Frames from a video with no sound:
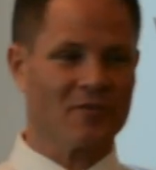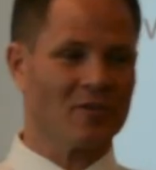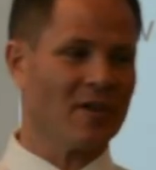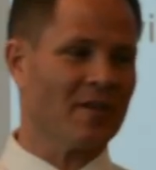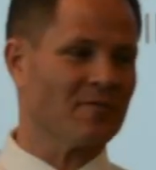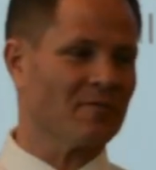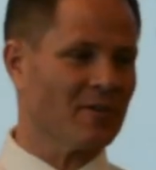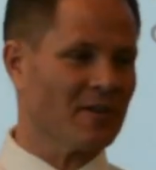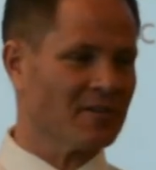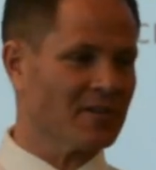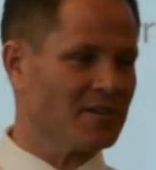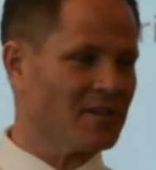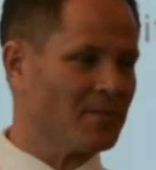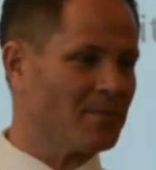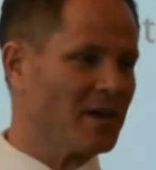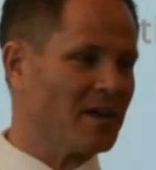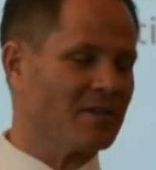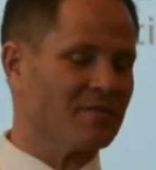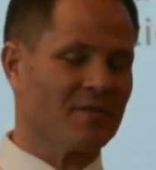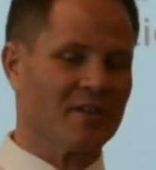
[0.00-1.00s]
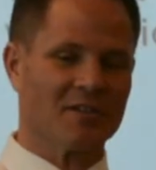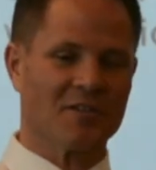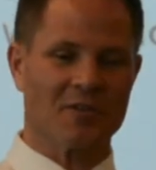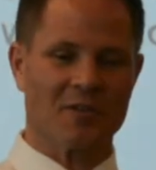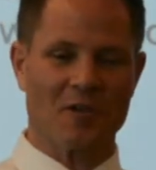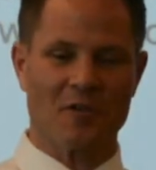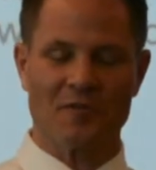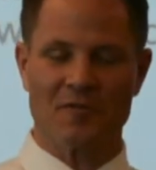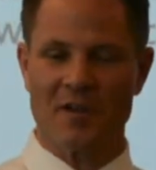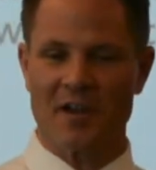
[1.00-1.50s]
If you haven't read the Done Manifesto,
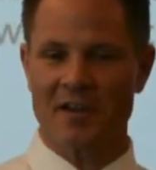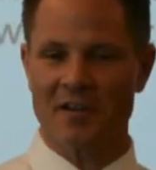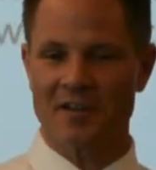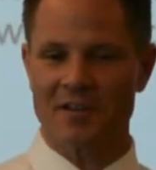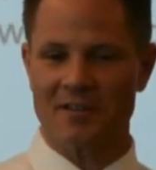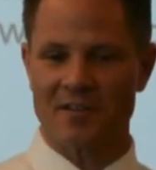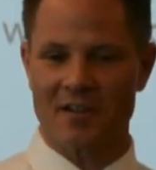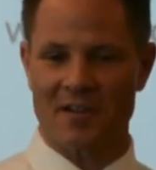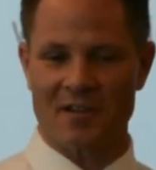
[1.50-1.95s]
go find it.